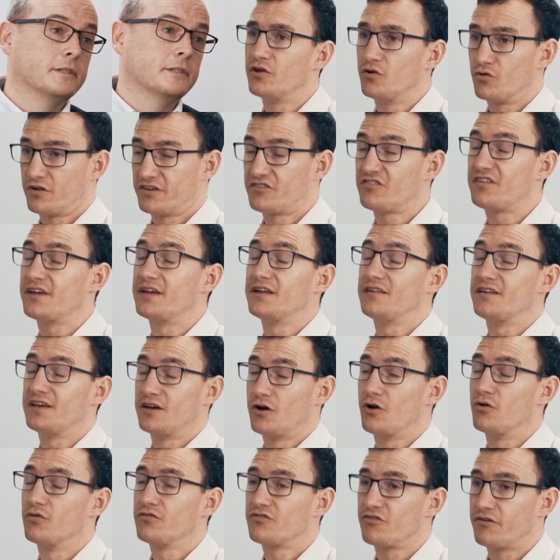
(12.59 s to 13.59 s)
You're the
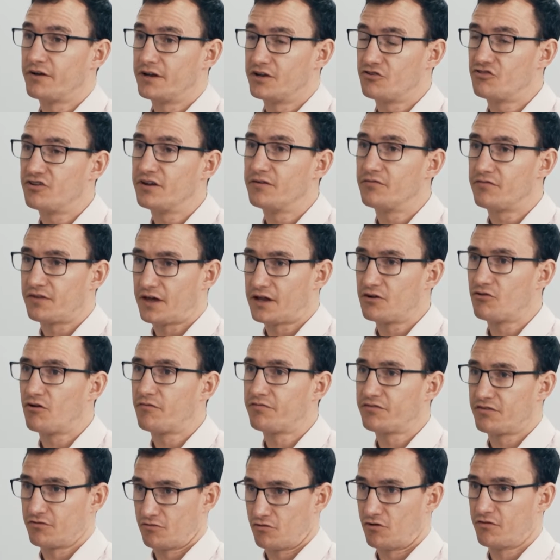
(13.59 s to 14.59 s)
CDO, the Chief Data
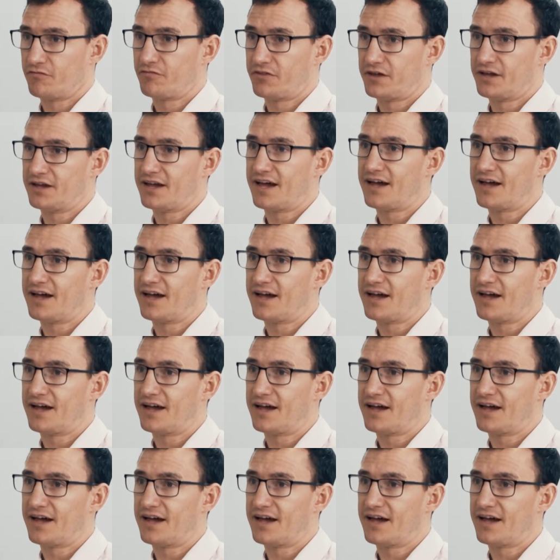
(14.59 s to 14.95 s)
Officer of the